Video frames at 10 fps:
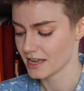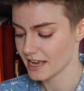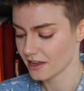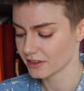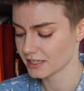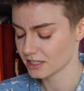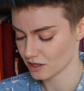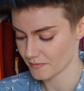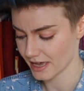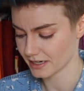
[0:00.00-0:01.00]
Ianthe's
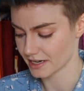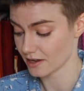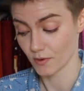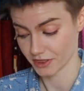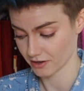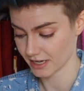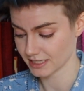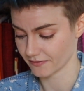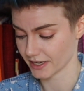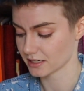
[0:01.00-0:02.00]
humanity, what there is
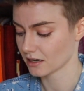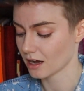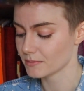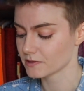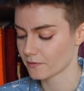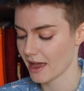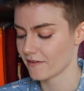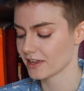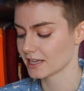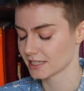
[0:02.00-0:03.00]
of it, comes from
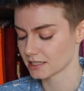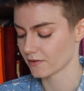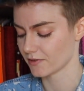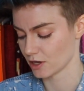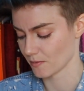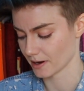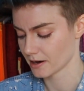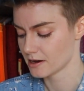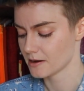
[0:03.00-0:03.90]
having a sense of humor.